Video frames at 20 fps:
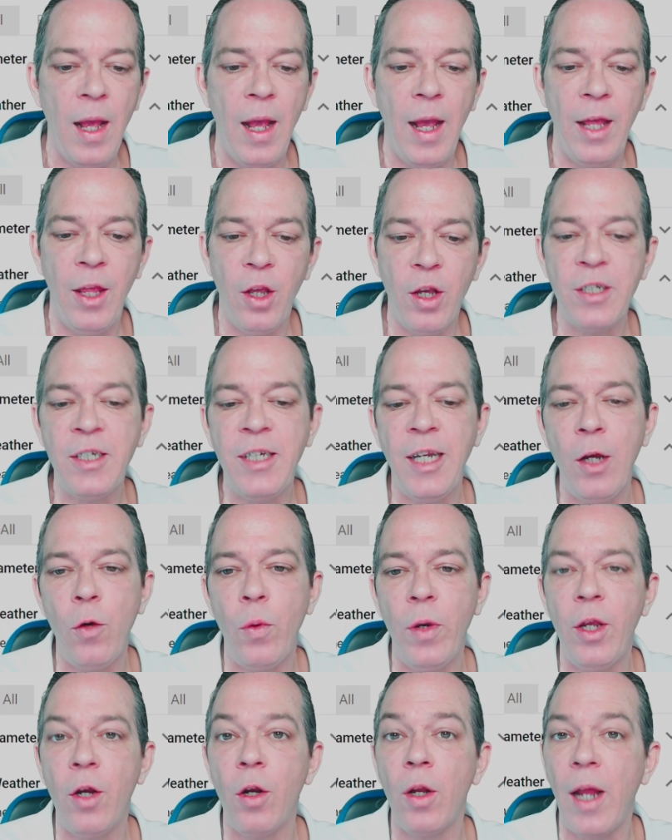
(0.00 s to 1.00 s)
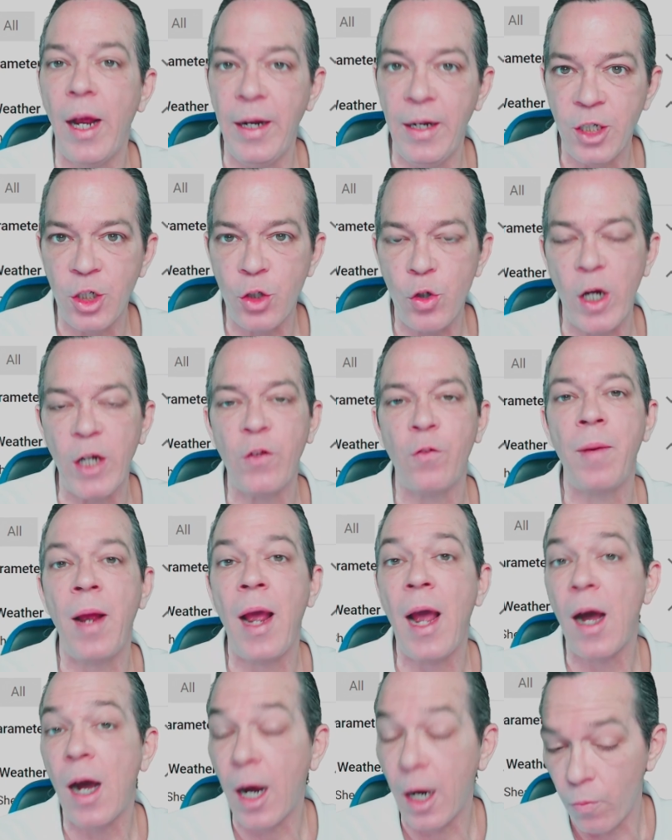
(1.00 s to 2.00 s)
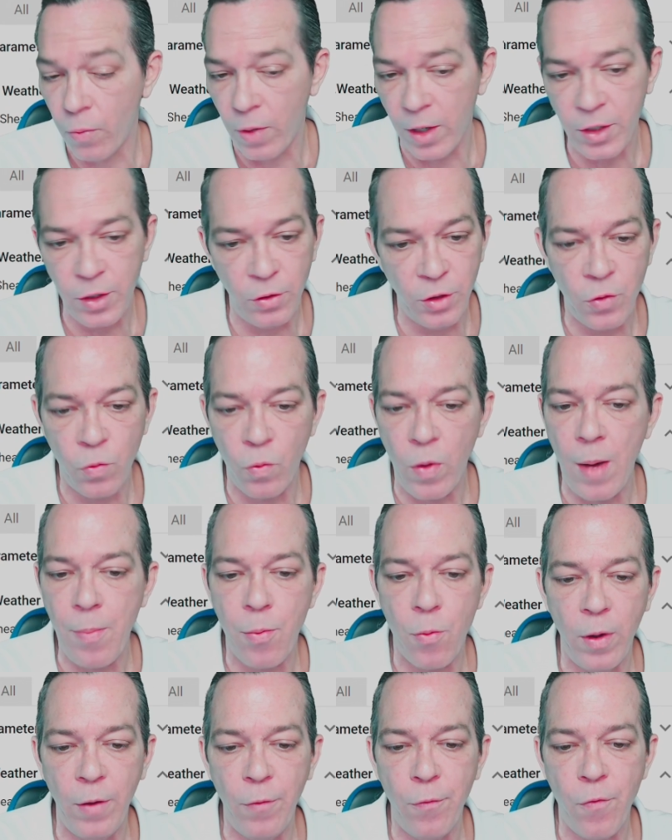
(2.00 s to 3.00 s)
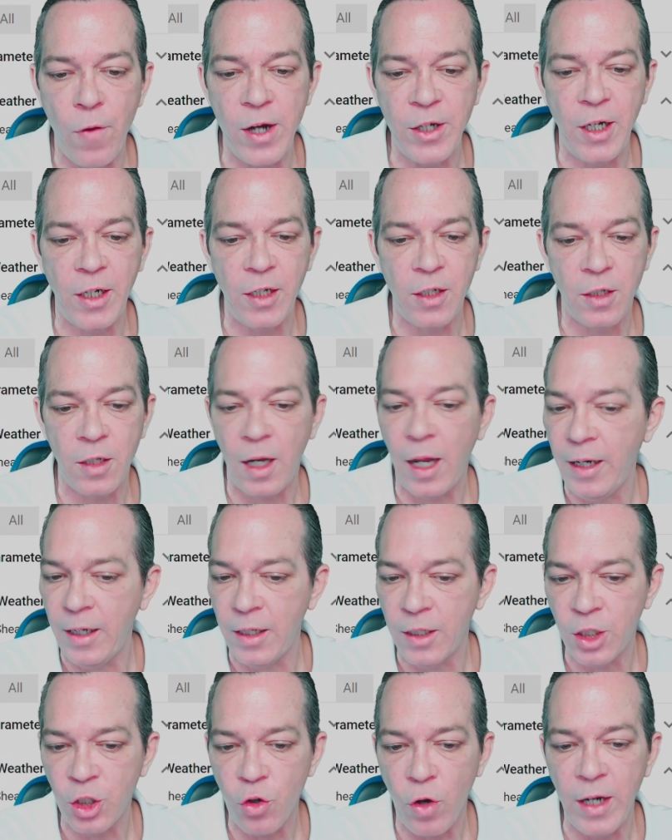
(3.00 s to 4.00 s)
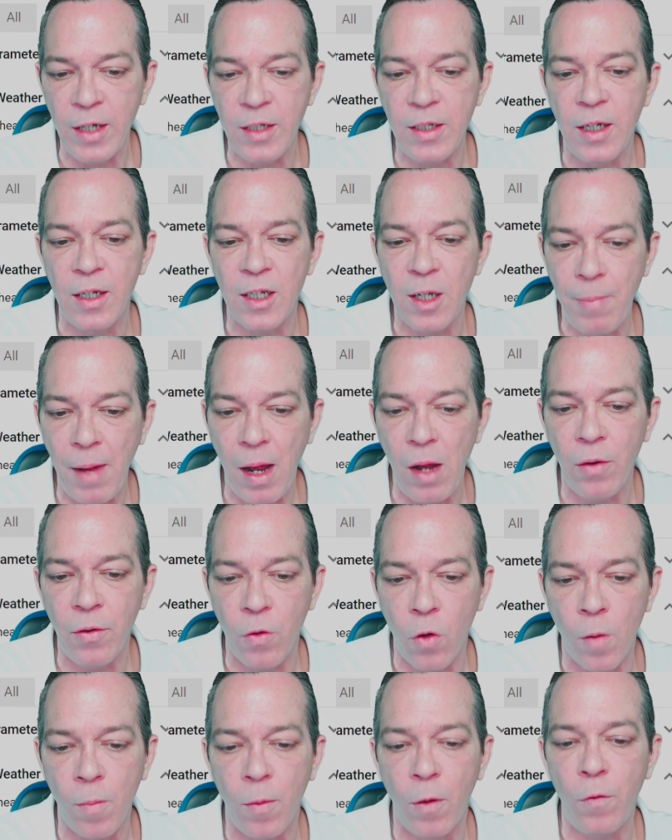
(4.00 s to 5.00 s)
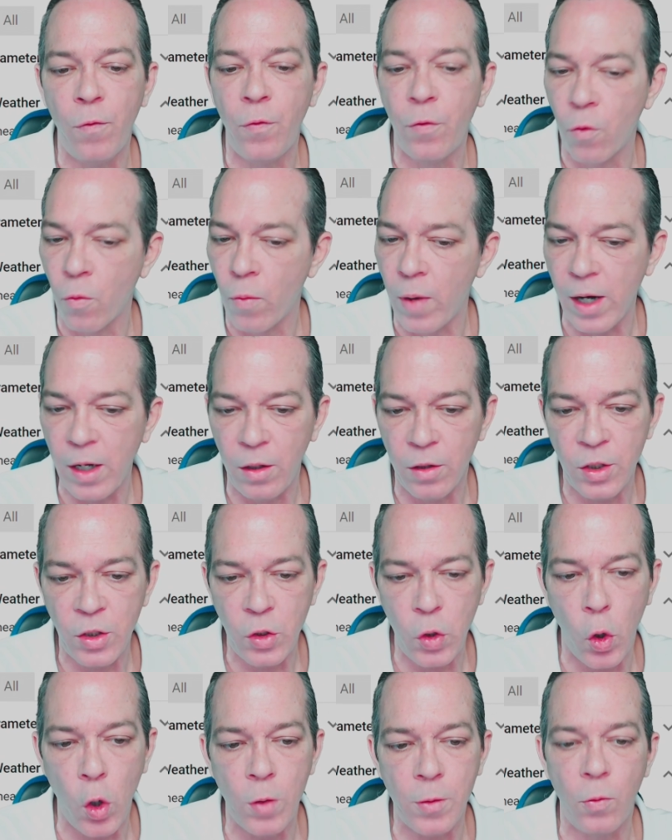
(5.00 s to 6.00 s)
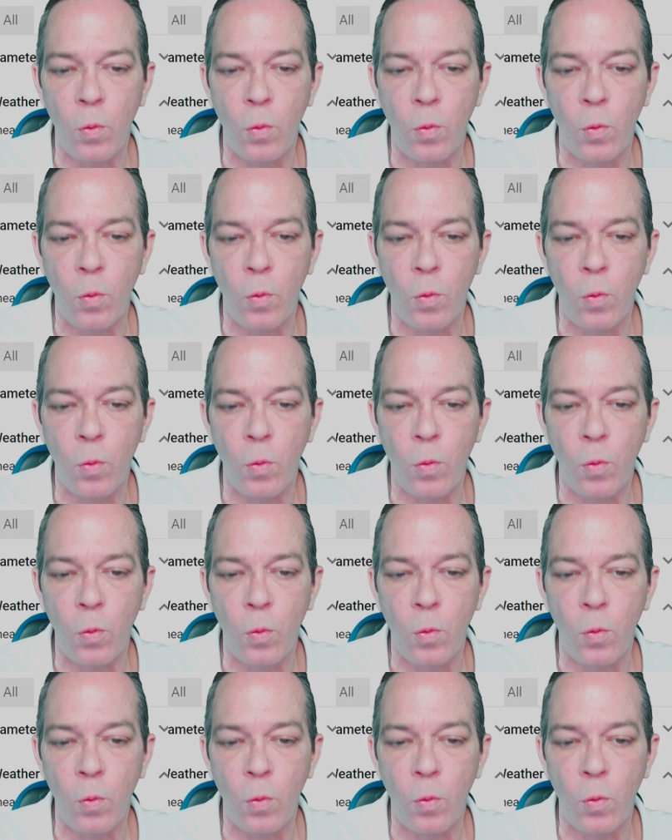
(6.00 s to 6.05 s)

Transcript: And you can see with your lightning strikes from high resolution rapid refresh that just lightning strikes is about normal for regular storms.